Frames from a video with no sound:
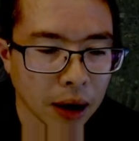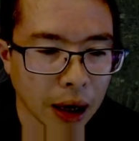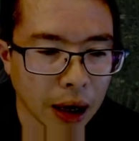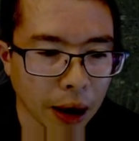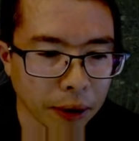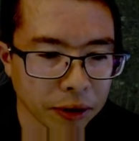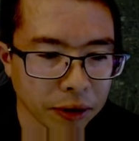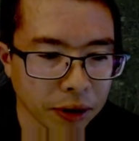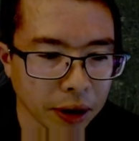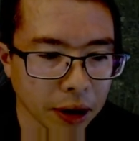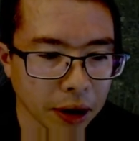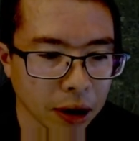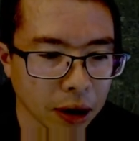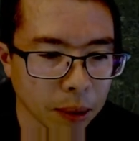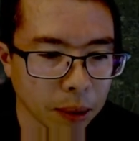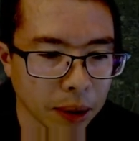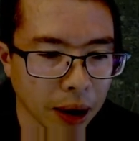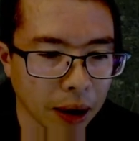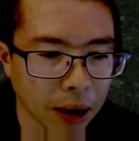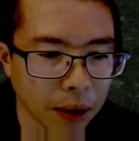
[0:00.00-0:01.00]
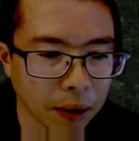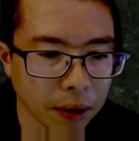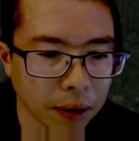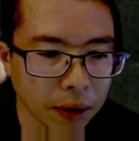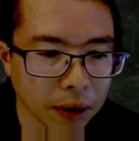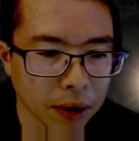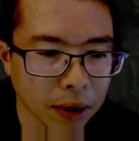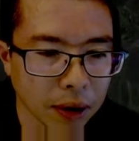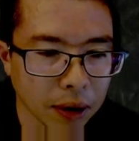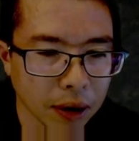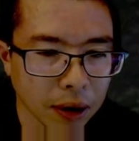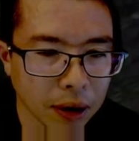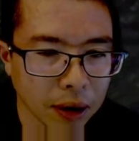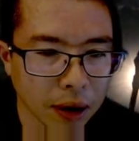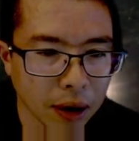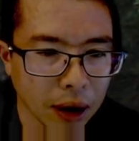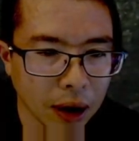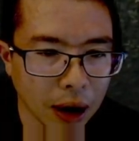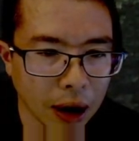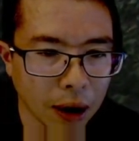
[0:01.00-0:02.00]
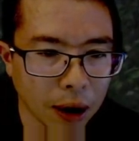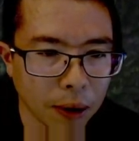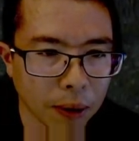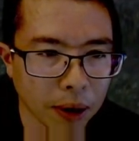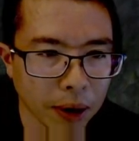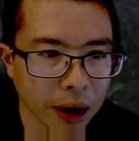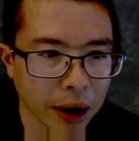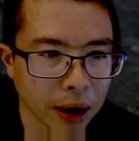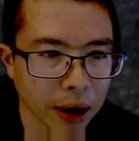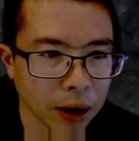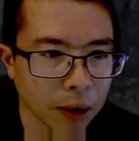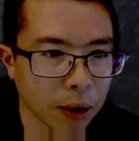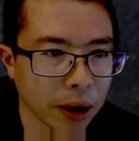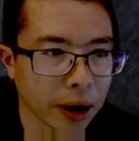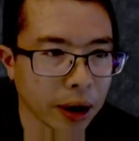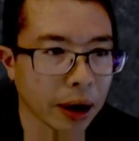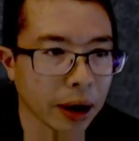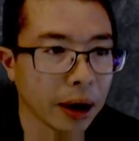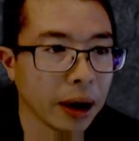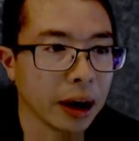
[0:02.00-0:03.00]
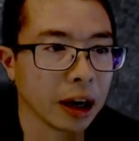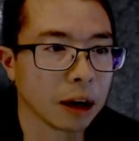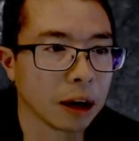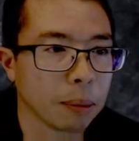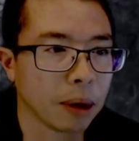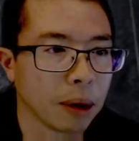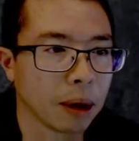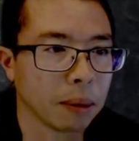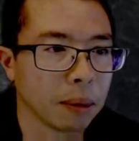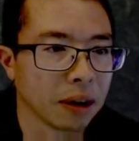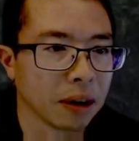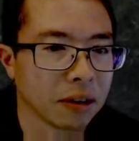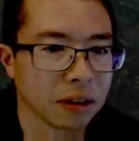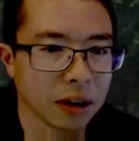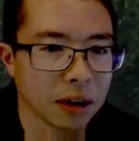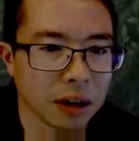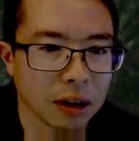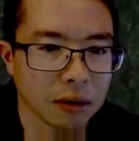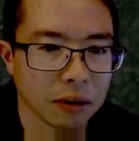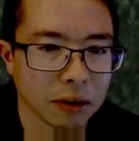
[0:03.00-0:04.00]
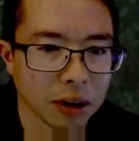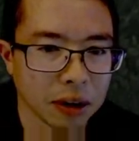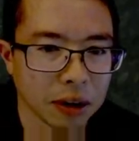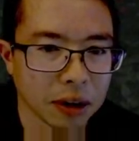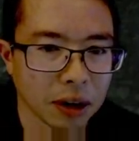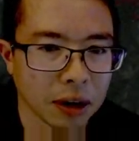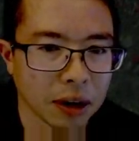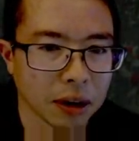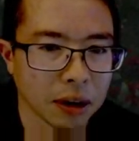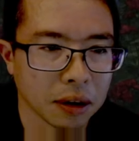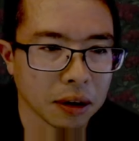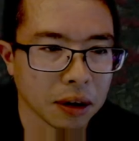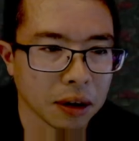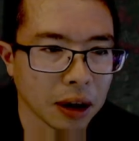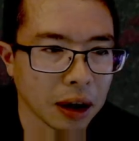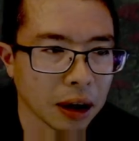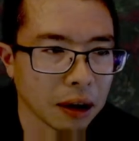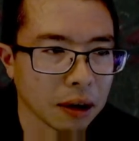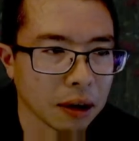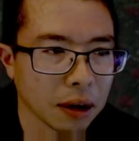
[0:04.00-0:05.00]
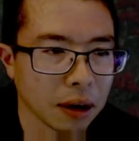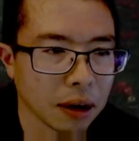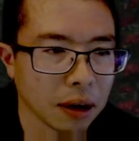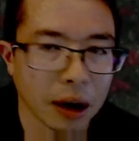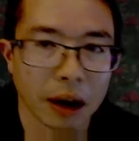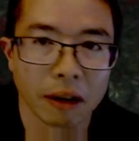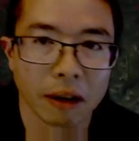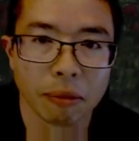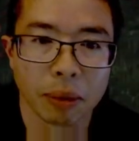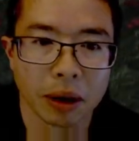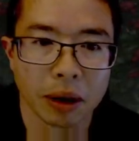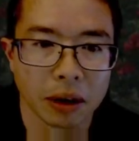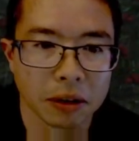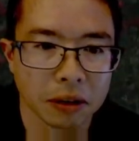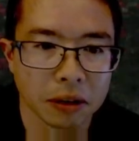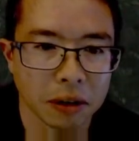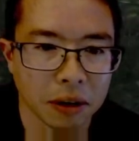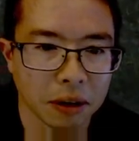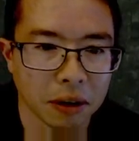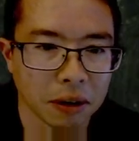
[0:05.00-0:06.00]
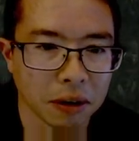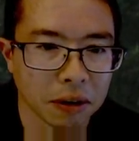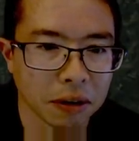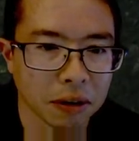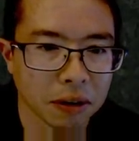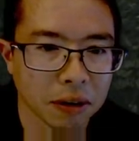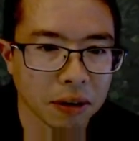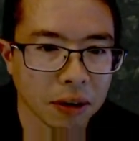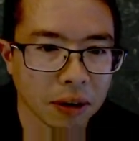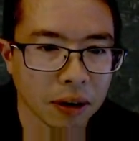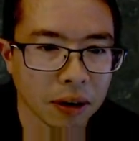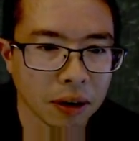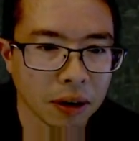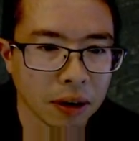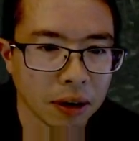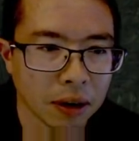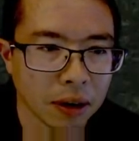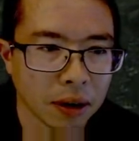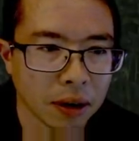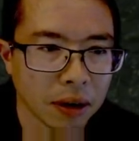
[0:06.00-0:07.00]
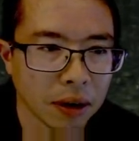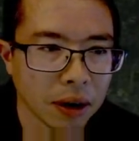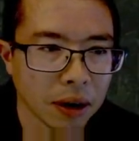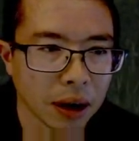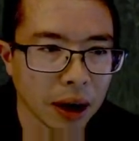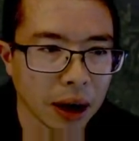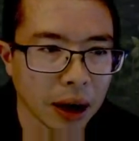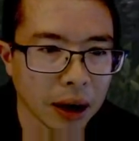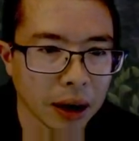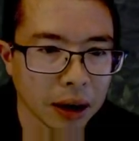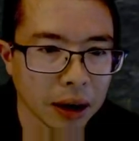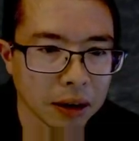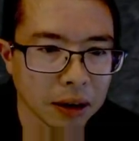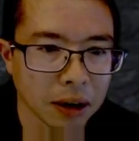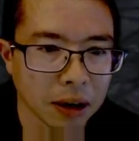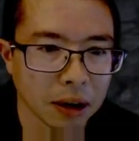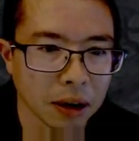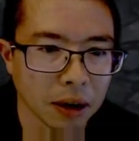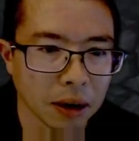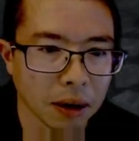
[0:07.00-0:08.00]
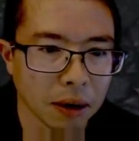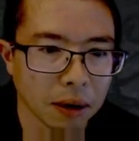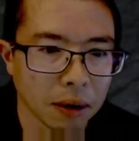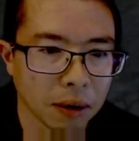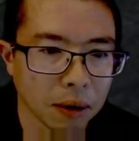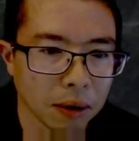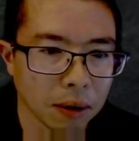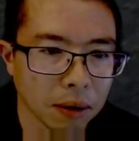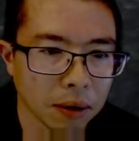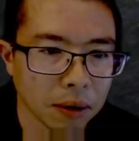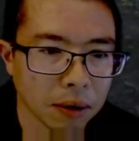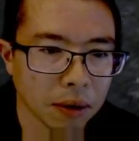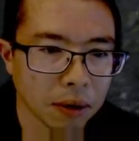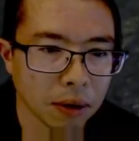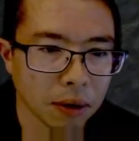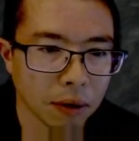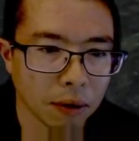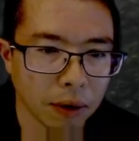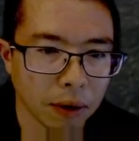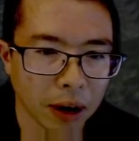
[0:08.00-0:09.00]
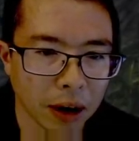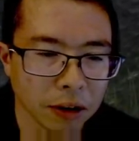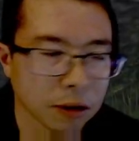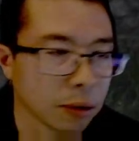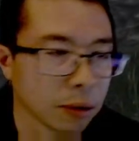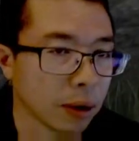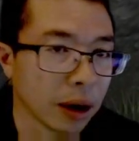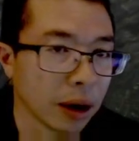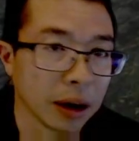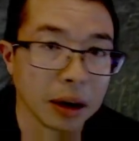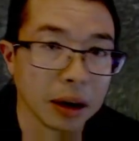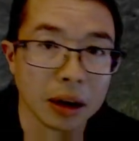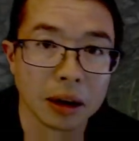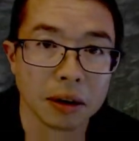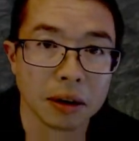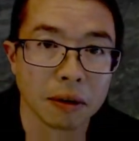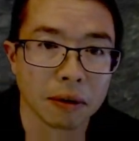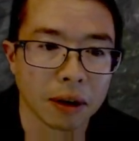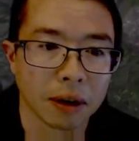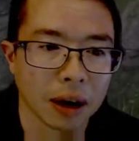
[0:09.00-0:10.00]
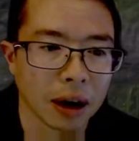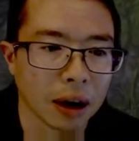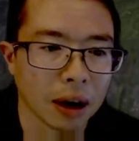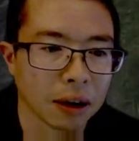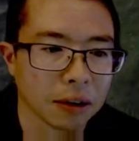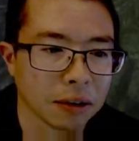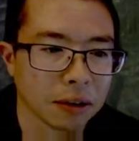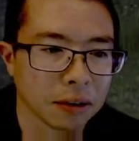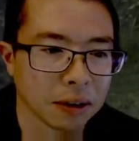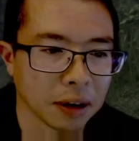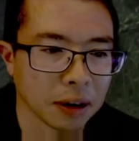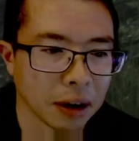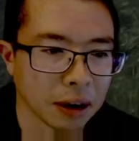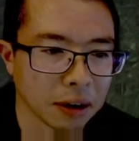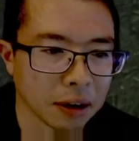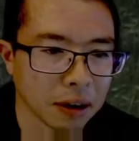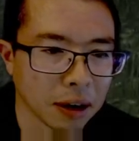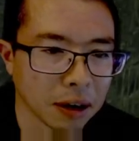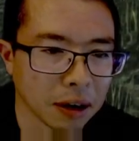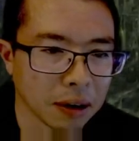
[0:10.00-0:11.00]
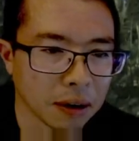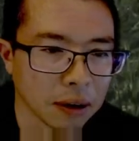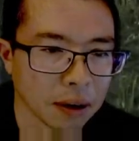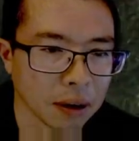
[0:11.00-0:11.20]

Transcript: I was thinking about how when I go on a hike by myself, I tend to take a lot of pictures, and I tend to rest when I need to rest, and I tend